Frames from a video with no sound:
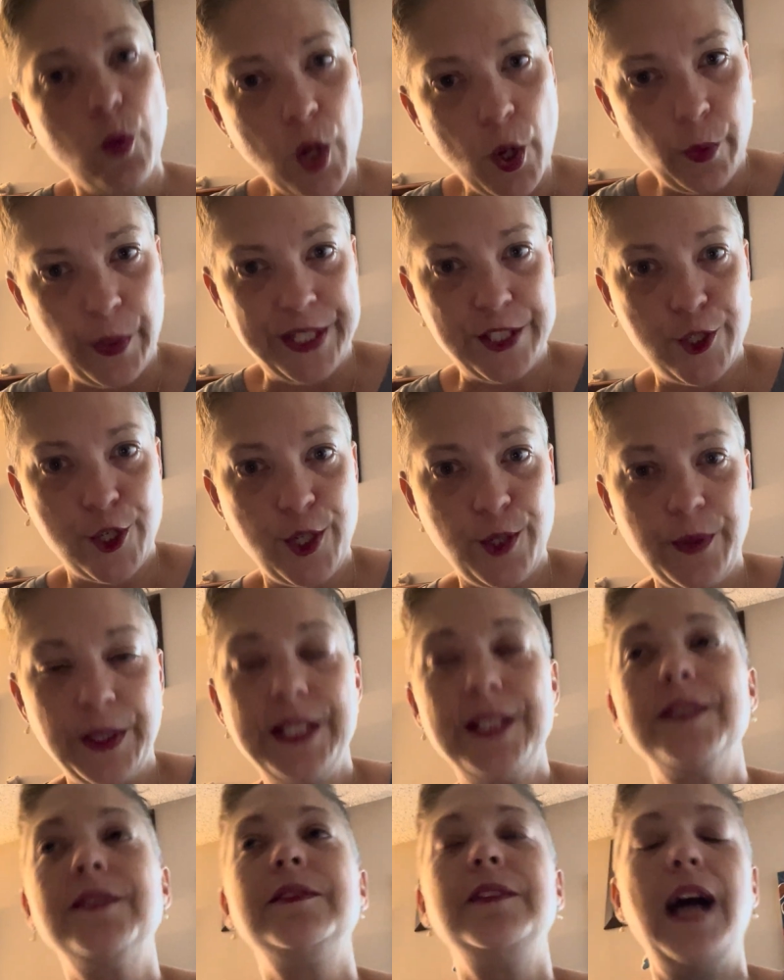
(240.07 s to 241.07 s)
go into
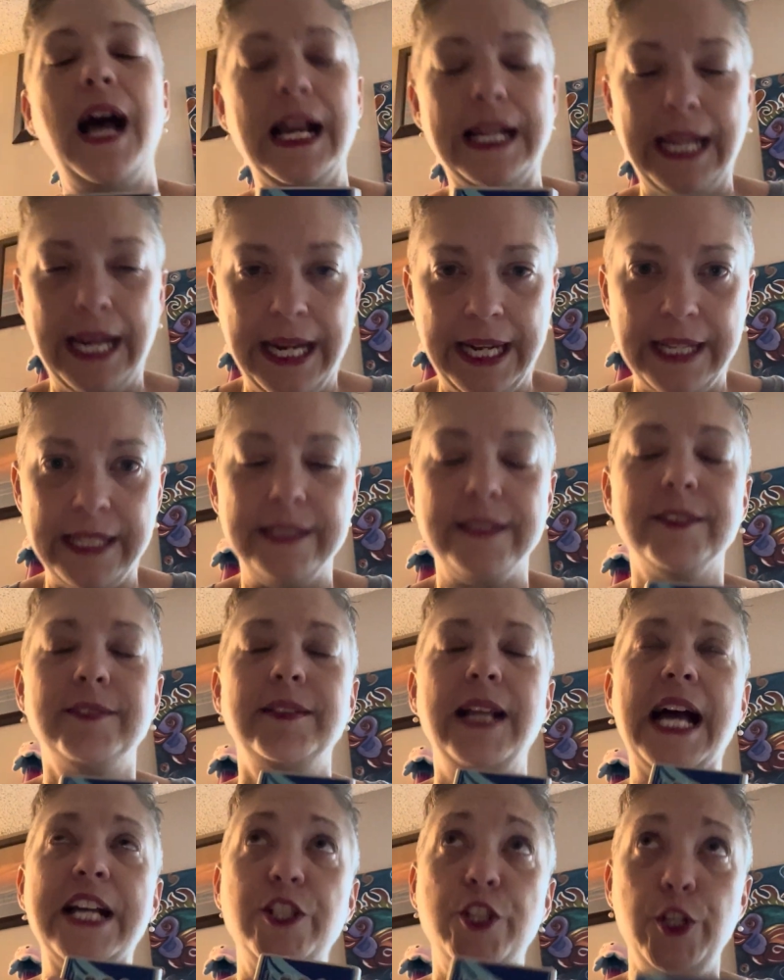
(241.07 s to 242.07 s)
it. I
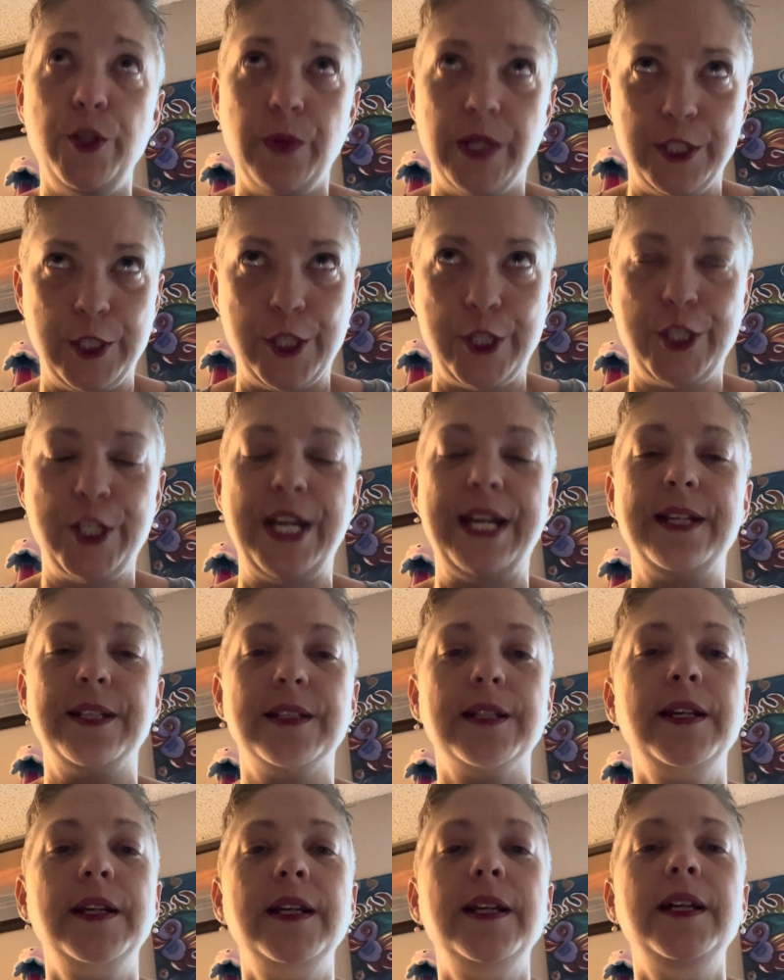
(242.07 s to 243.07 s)
do understand,
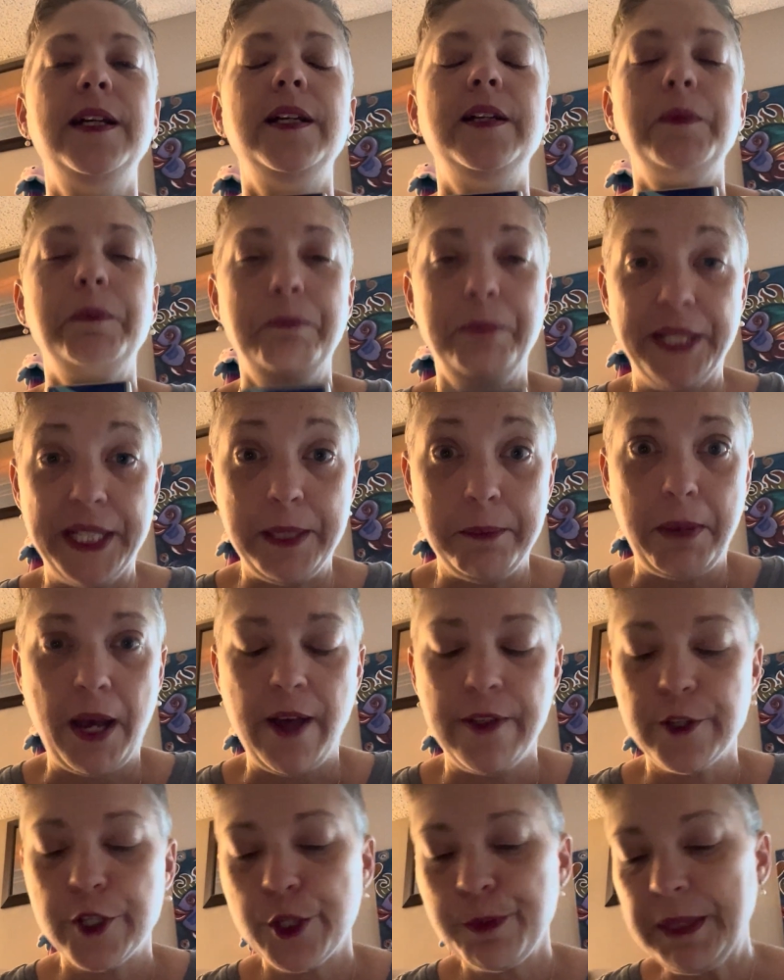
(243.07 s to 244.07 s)
but it
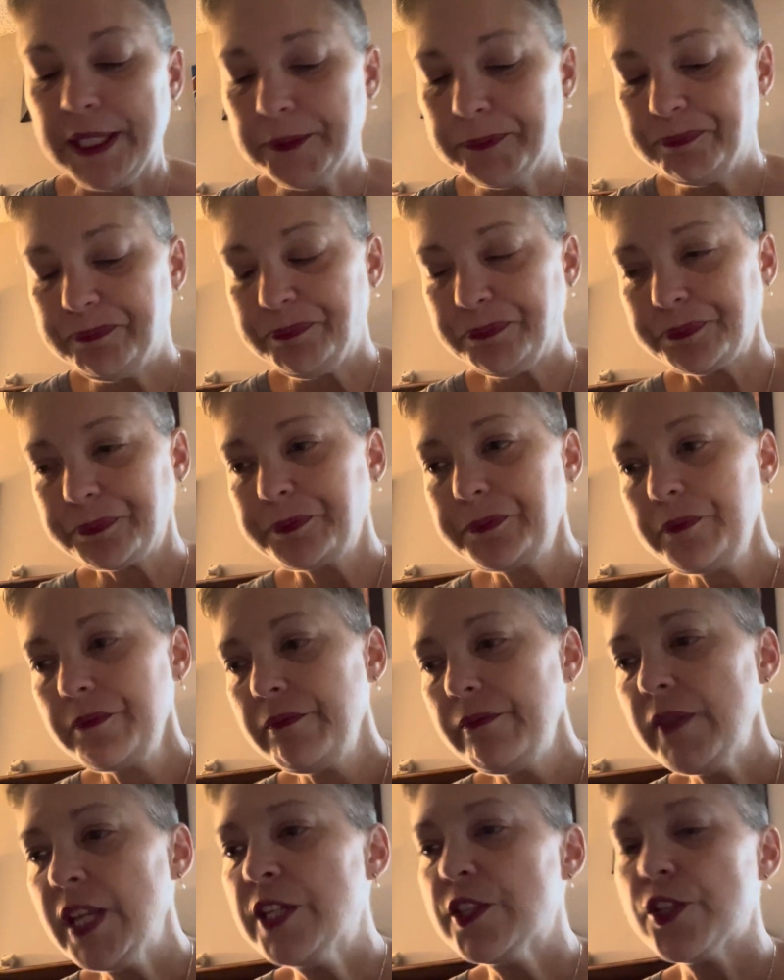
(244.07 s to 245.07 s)
bothers me.
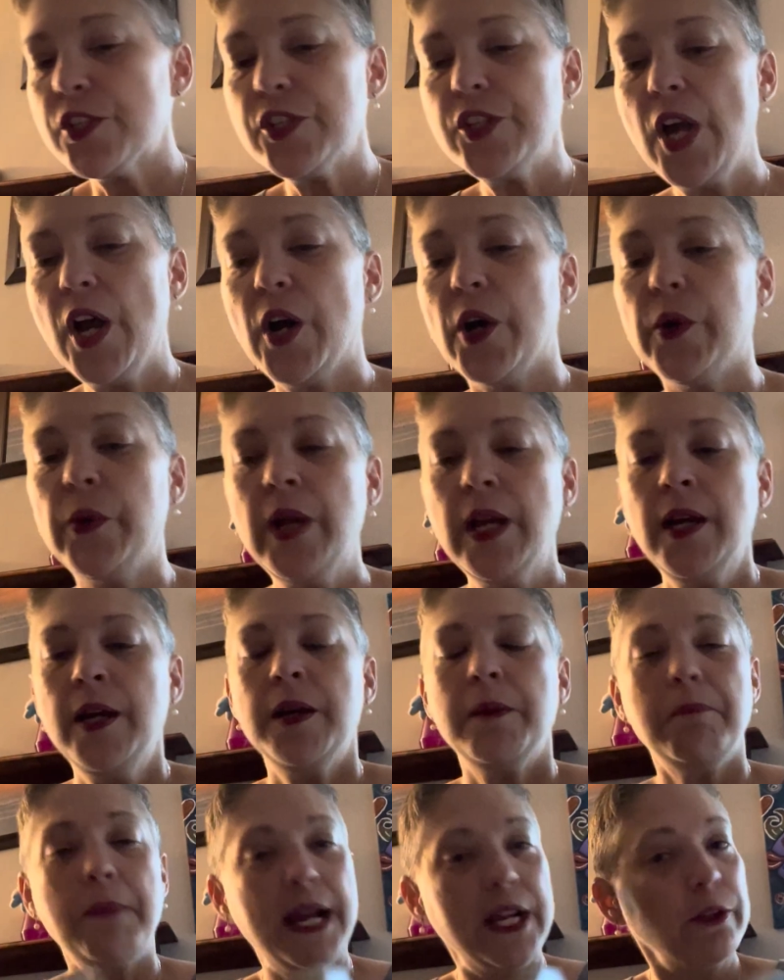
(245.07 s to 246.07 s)
So,
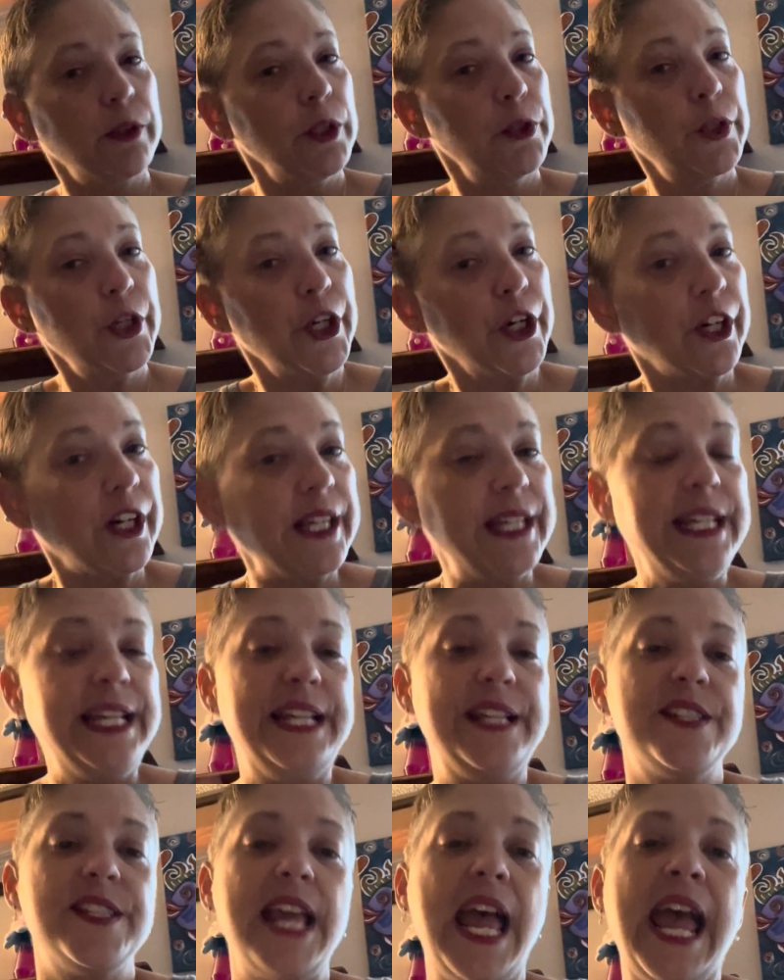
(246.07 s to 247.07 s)
microcurrent
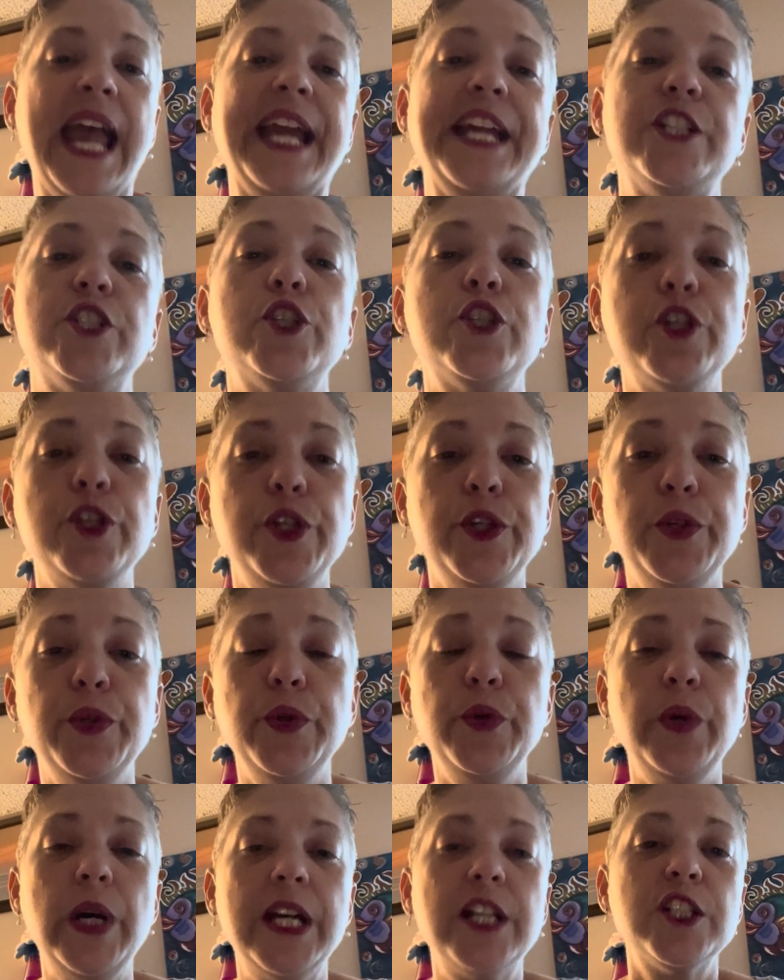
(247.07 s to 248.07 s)
is a
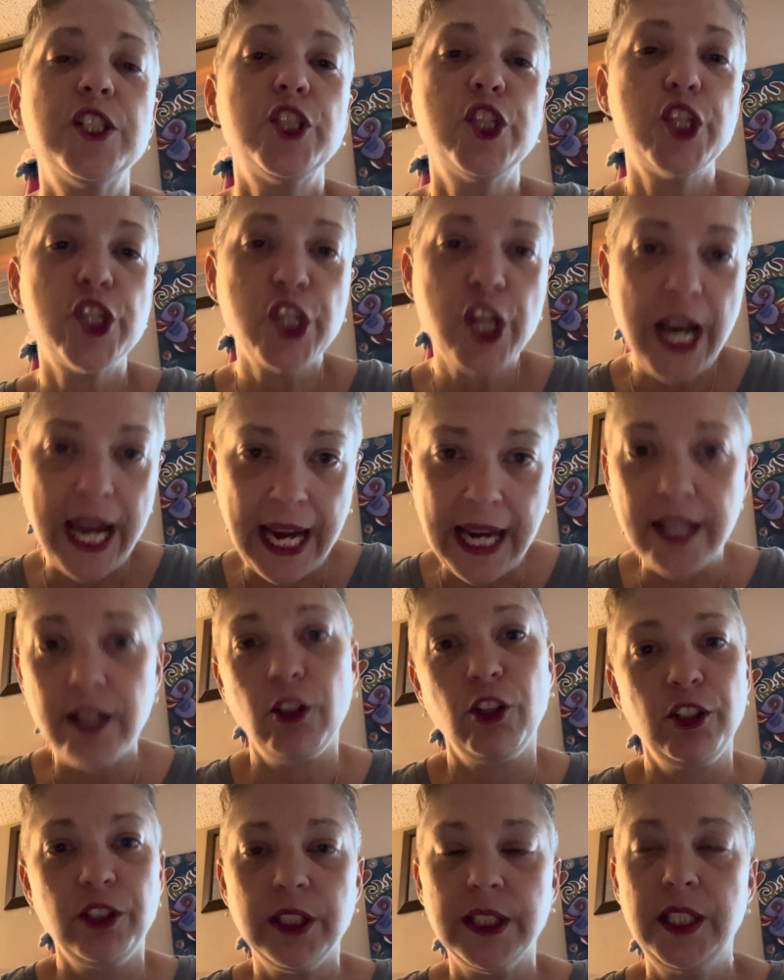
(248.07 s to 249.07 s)

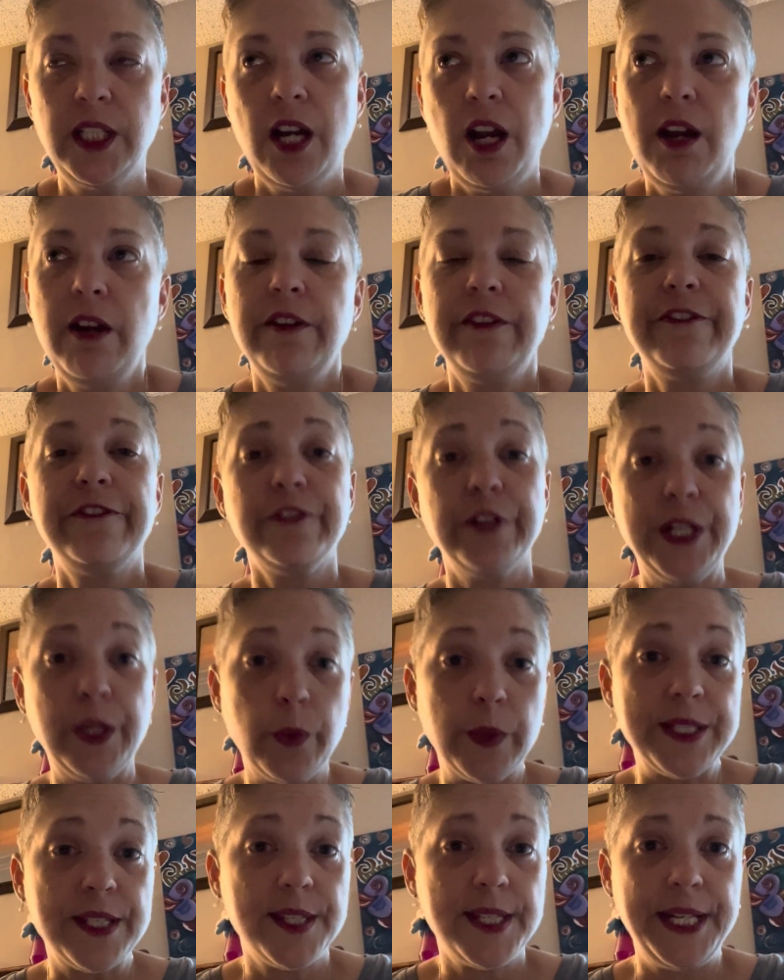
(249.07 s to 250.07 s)
2-channel
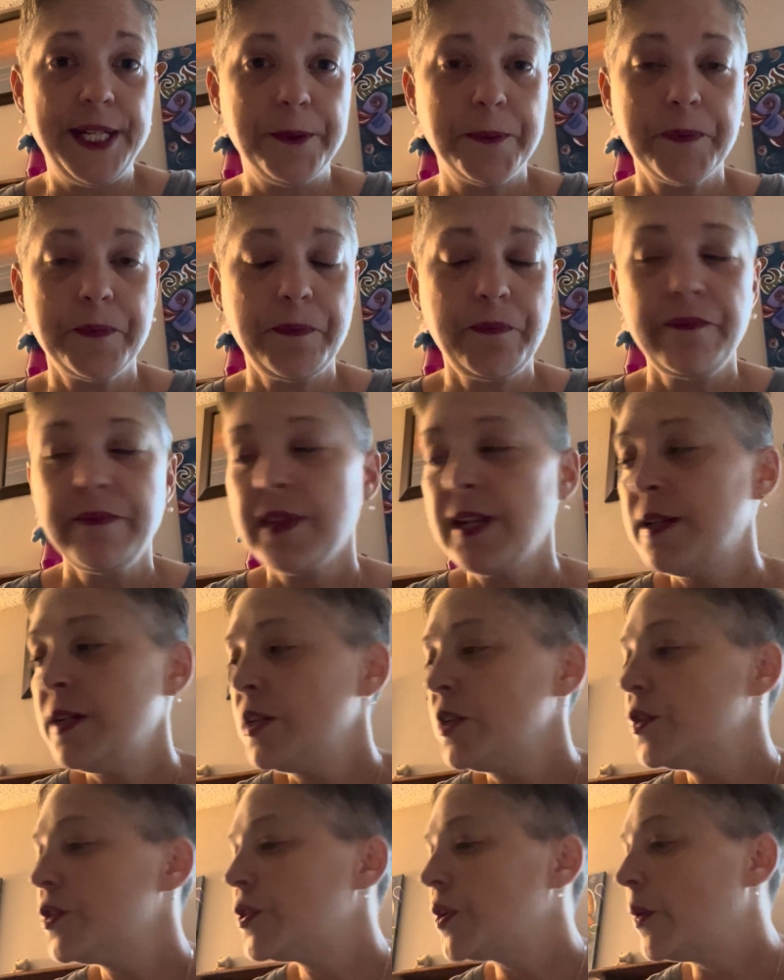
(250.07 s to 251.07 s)
frequency.
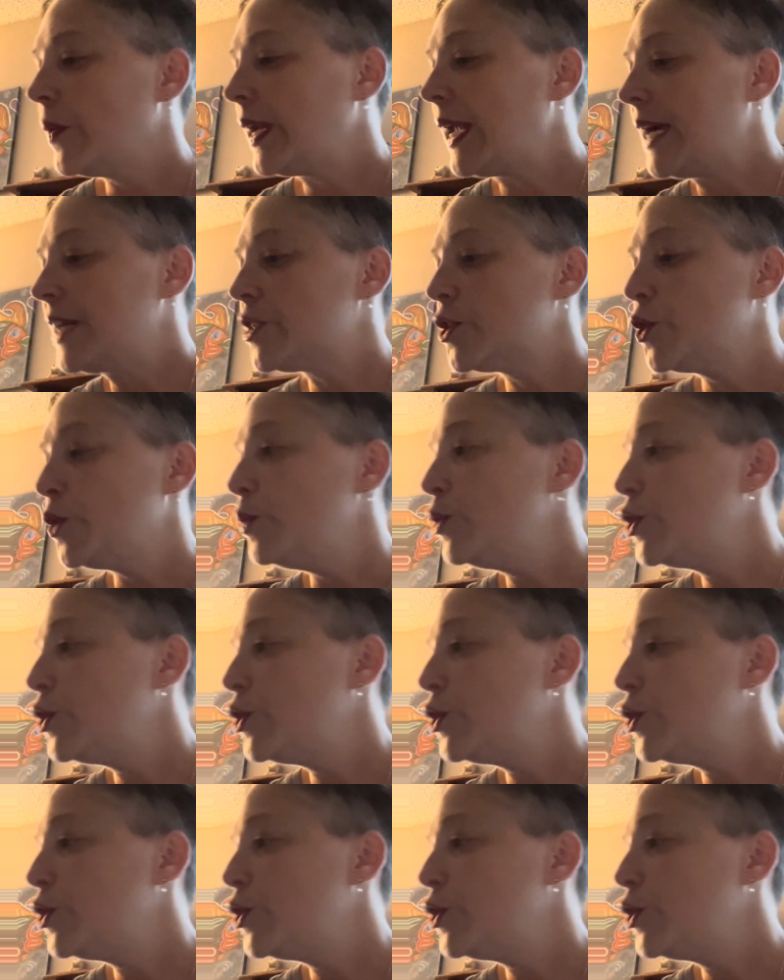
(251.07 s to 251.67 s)
So it has 2